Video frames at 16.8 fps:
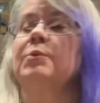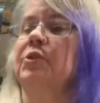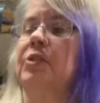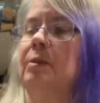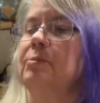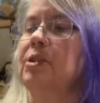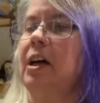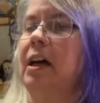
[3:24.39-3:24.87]

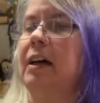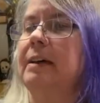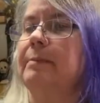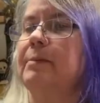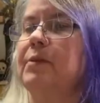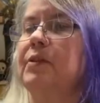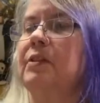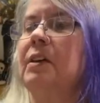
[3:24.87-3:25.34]

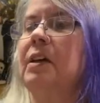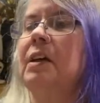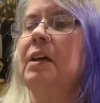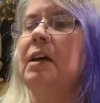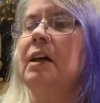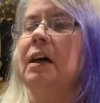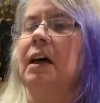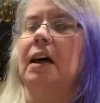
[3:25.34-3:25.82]
Sometimes
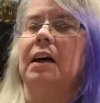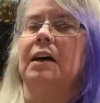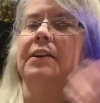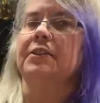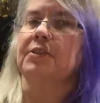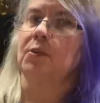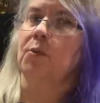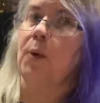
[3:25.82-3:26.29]

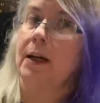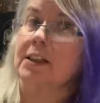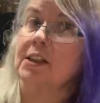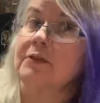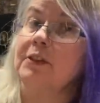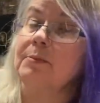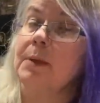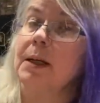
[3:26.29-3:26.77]
there's a
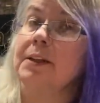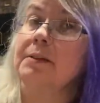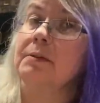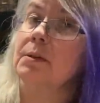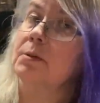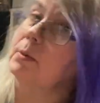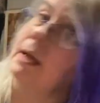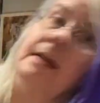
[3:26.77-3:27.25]
watchful mother
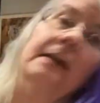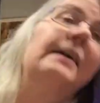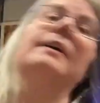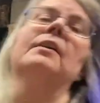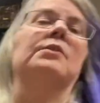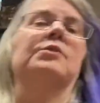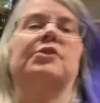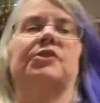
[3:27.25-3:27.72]

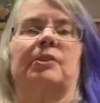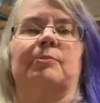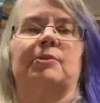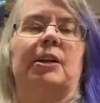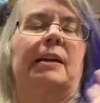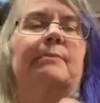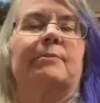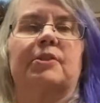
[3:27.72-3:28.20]
around.
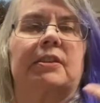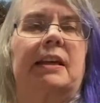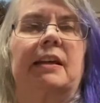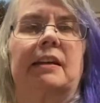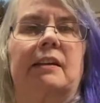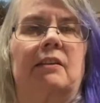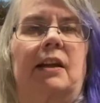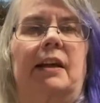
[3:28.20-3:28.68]
Sometimes
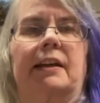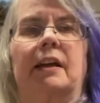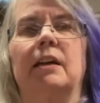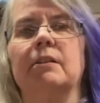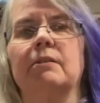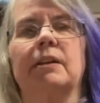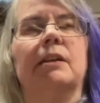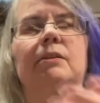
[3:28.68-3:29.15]
they're like,
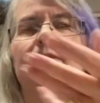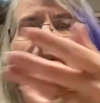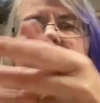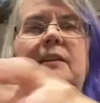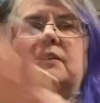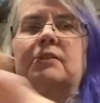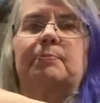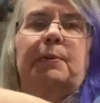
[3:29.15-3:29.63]
oh no, we
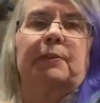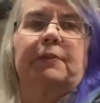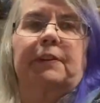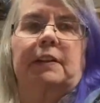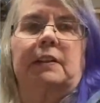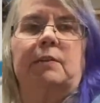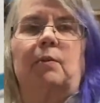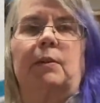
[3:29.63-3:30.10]
got this
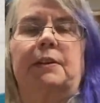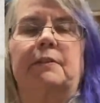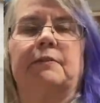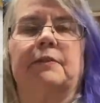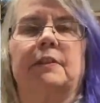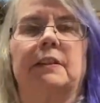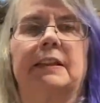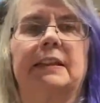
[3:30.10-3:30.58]
perfectly
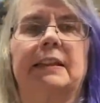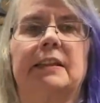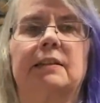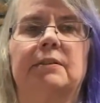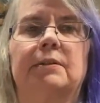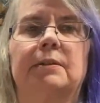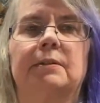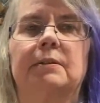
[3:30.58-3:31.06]
wonderful lady
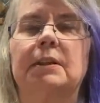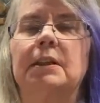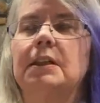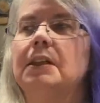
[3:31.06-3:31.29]
who